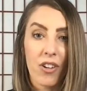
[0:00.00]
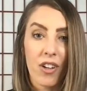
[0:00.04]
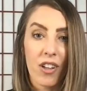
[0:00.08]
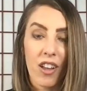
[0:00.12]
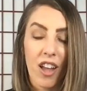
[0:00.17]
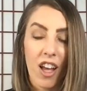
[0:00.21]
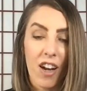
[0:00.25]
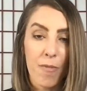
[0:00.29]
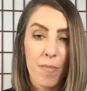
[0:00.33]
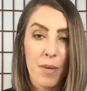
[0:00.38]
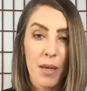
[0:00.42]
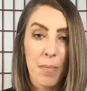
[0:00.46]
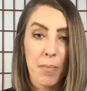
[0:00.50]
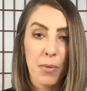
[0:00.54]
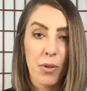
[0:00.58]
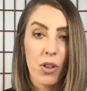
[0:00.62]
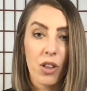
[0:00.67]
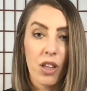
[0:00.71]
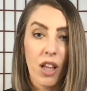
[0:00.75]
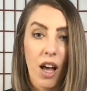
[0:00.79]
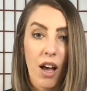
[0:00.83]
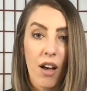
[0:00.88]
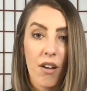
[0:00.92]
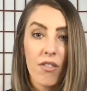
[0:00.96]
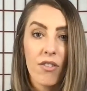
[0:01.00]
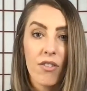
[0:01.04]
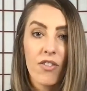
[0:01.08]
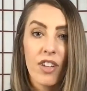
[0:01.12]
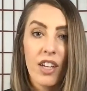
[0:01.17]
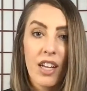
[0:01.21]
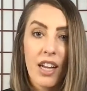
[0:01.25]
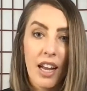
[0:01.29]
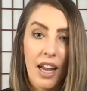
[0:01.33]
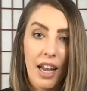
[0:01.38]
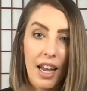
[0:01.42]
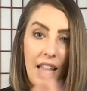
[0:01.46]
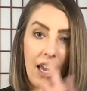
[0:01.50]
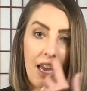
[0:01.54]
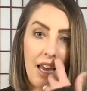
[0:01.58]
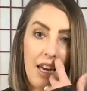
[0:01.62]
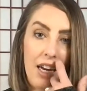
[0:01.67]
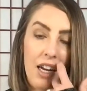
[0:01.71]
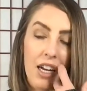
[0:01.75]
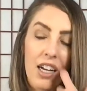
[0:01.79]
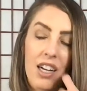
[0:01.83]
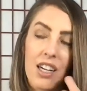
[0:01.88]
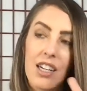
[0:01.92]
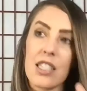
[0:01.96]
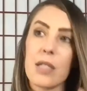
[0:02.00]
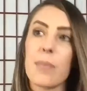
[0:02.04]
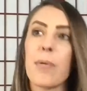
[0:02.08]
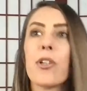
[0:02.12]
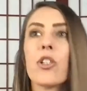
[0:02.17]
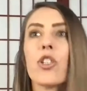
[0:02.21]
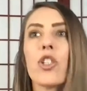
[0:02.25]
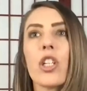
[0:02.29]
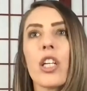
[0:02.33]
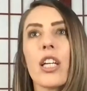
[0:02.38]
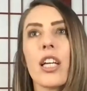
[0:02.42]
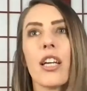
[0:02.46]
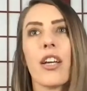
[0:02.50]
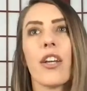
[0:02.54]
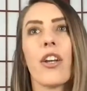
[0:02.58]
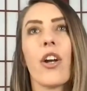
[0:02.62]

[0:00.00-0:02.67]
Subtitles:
A lot of people love, and especially,